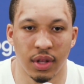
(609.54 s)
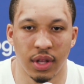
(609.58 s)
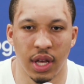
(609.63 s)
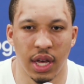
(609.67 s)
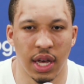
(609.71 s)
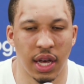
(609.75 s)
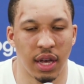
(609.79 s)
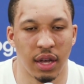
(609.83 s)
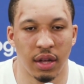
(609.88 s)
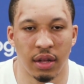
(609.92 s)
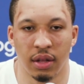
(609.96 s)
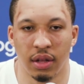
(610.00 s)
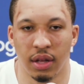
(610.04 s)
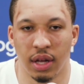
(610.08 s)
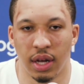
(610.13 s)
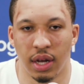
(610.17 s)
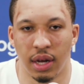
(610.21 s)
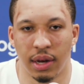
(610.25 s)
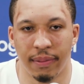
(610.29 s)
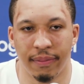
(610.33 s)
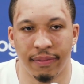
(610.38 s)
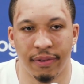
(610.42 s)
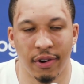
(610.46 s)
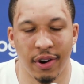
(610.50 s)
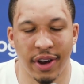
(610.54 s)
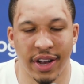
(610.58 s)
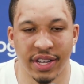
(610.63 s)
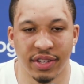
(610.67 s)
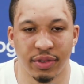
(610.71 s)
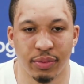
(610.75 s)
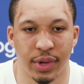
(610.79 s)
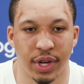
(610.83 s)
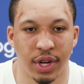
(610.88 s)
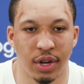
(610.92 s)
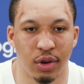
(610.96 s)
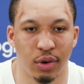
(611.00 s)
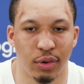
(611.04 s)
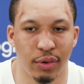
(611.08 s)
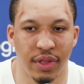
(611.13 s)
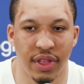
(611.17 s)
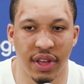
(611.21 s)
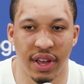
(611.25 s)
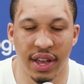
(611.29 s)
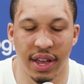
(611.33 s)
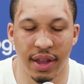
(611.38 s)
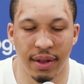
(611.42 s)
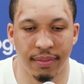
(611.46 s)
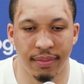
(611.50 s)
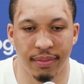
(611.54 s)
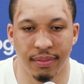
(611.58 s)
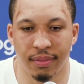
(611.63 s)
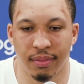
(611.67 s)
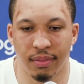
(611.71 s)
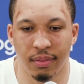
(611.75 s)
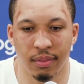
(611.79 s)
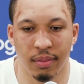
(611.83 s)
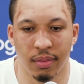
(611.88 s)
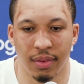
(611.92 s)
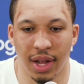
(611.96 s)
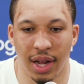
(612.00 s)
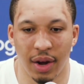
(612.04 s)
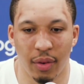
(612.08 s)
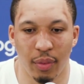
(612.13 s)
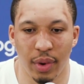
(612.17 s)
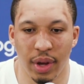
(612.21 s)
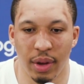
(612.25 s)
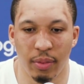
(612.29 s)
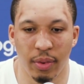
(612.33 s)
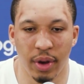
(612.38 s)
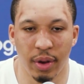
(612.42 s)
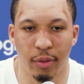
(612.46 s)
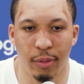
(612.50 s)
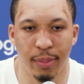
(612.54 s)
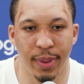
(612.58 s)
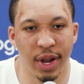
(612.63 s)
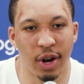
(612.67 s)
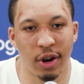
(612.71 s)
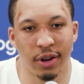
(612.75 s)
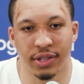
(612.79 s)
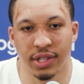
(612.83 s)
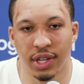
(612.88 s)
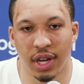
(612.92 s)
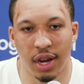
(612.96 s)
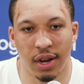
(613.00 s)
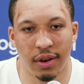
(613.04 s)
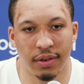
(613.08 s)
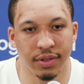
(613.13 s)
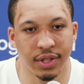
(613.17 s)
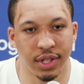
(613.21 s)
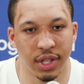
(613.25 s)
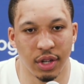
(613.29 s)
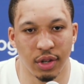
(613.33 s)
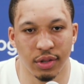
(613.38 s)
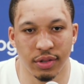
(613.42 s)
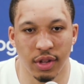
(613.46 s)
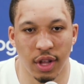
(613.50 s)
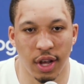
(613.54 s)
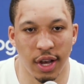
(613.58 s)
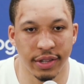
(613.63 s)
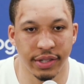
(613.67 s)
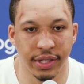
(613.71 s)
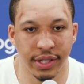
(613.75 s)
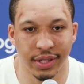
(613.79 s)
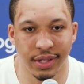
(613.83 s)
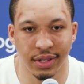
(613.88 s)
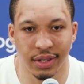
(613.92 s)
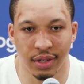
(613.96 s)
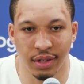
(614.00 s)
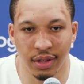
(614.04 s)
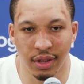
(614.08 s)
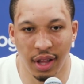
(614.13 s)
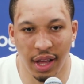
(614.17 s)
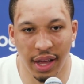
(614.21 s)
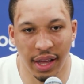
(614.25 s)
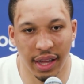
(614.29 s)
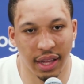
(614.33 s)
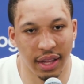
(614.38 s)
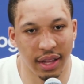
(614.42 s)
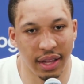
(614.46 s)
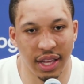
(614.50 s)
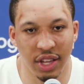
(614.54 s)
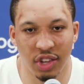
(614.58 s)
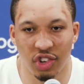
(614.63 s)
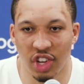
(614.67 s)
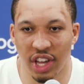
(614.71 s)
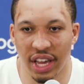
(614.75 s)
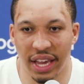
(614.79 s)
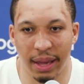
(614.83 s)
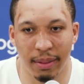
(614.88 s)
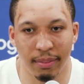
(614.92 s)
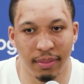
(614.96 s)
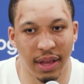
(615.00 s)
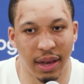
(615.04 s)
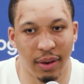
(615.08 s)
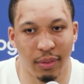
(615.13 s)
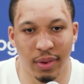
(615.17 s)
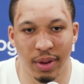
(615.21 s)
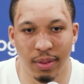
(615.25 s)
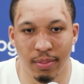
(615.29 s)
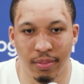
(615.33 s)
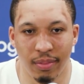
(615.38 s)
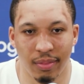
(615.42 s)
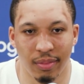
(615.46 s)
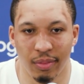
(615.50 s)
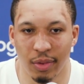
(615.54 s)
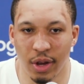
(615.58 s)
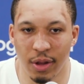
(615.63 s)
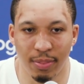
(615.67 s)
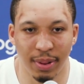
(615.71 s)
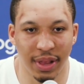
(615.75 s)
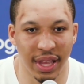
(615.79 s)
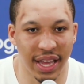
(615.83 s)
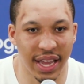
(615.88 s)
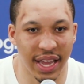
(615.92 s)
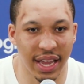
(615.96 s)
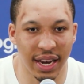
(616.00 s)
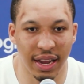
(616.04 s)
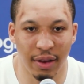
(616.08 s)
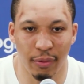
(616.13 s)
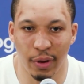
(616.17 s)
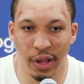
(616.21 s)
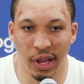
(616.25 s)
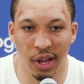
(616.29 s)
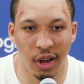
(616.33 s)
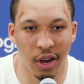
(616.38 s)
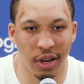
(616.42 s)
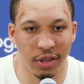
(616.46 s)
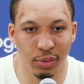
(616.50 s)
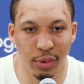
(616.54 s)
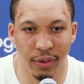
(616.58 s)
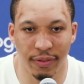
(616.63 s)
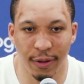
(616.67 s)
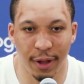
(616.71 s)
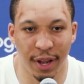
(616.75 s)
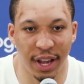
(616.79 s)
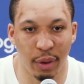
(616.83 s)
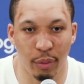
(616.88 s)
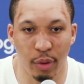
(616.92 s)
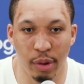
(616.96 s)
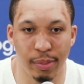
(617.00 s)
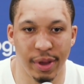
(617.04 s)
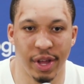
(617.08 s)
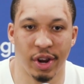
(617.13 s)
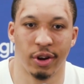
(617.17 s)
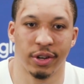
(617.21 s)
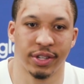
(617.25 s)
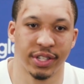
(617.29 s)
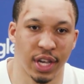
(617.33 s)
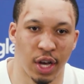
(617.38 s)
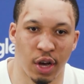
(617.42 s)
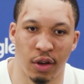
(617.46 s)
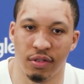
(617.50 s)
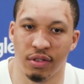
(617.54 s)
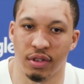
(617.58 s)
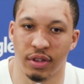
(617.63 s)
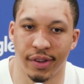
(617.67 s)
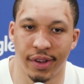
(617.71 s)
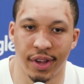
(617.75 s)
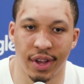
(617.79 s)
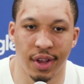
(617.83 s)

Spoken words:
Yeah, for us, we knew that we would beat ourselves in those losses. Like each game that we played that we lost, we felt like we beat ourselves.